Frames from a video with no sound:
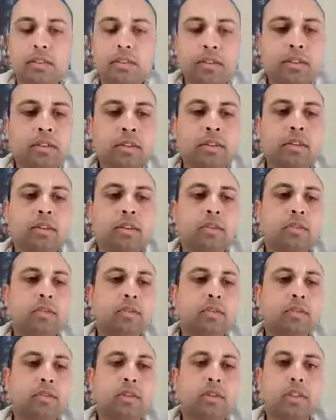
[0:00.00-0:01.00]

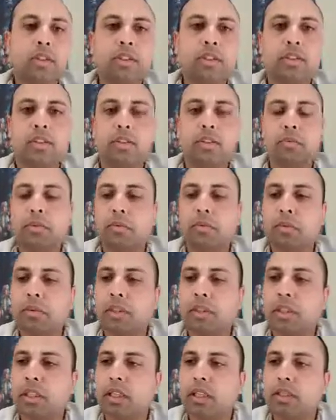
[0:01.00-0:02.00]
Guru Krishna Prabhu,
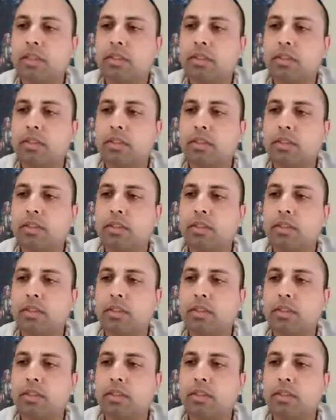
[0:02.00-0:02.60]
he has this,